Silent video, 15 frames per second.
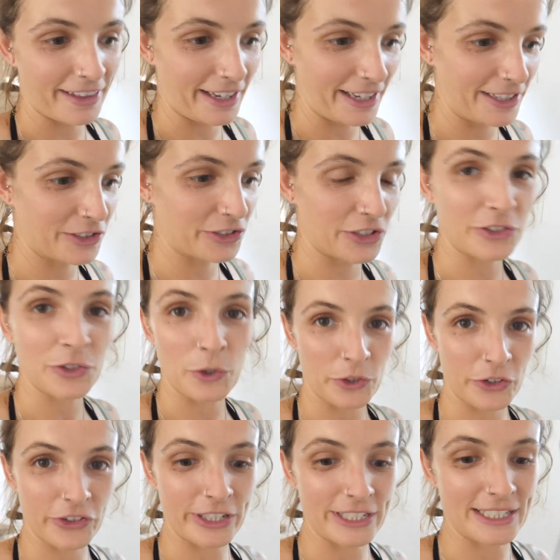that he's just
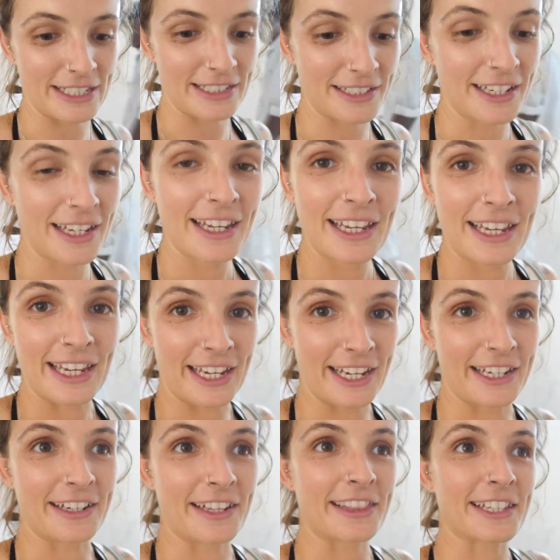concreting
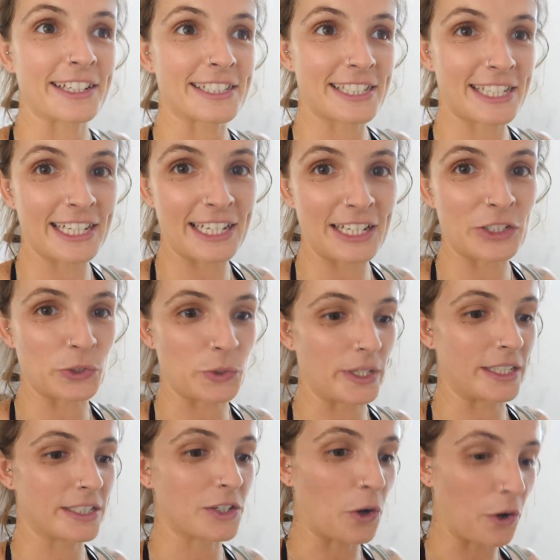in the
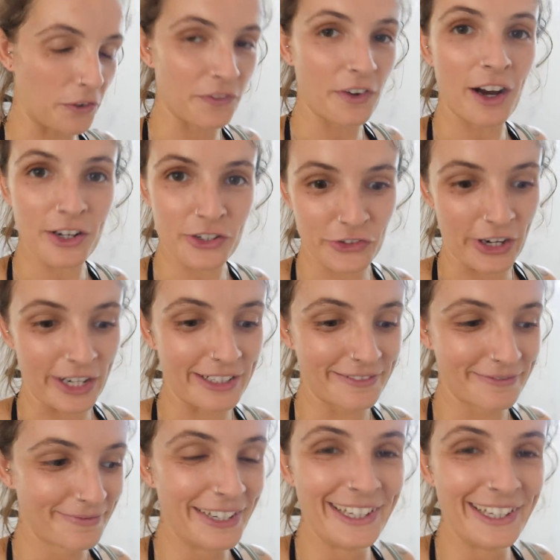T-joint of our drain.